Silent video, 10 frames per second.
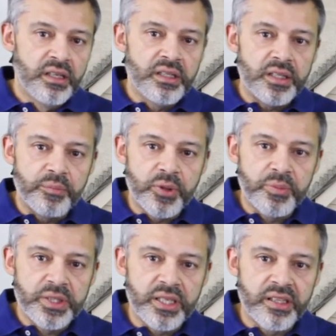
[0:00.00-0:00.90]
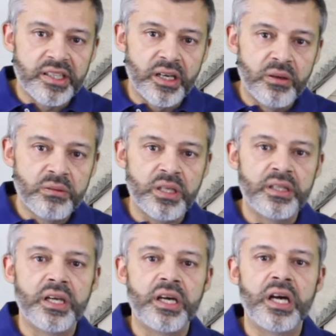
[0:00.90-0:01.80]
that the property is sold
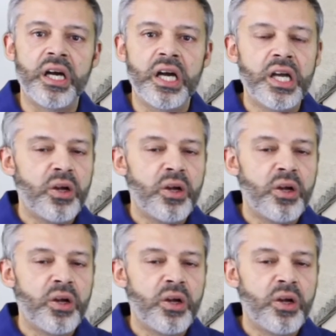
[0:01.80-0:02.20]
and uh,